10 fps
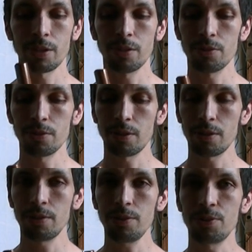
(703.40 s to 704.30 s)
So
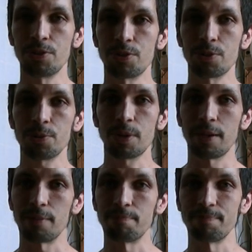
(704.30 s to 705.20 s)
there it is,
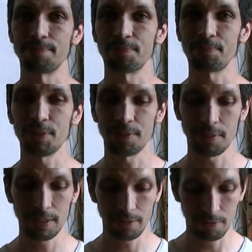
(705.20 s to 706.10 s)
Shote.
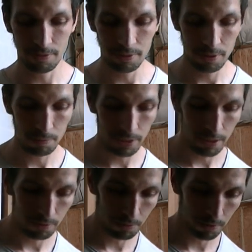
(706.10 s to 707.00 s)
Alright, we're going to play
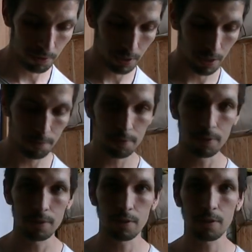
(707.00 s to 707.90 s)
it one more time for
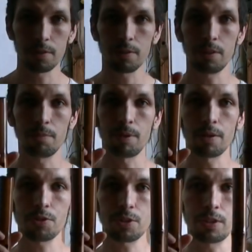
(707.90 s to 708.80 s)
you on the
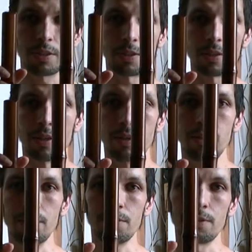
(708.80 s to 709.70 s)
Oshiki
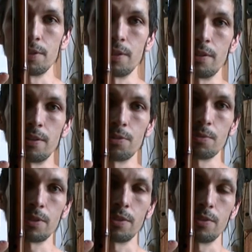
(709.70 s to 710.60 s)
Hitoyogiri. This
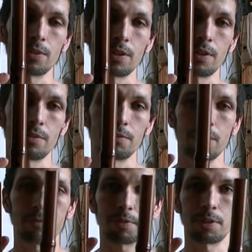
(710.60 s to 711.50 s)
one is
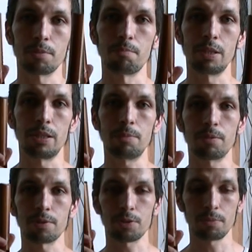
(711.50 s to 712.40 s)
roughly a B
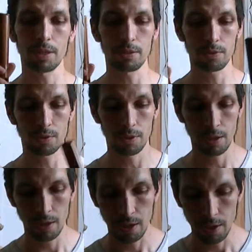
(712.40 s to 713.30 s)
plus or minus.
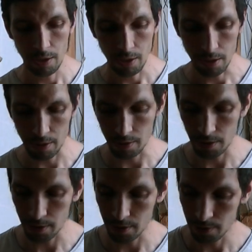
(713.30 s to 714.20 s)
And
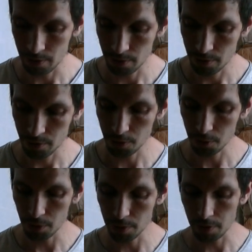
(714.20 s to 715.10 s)
it's a little
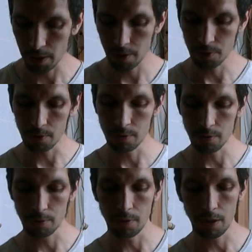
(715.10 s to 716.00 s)
bit of a higher tone, so
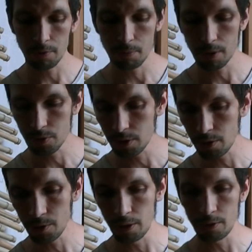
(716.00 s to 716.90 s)
if you have a Oshiki
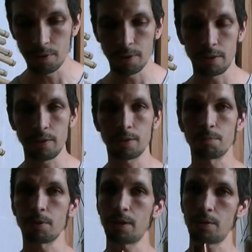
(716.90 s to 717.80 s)
Hitoyogiri, you can
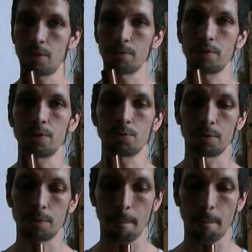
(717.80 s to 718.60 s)
play along with this one.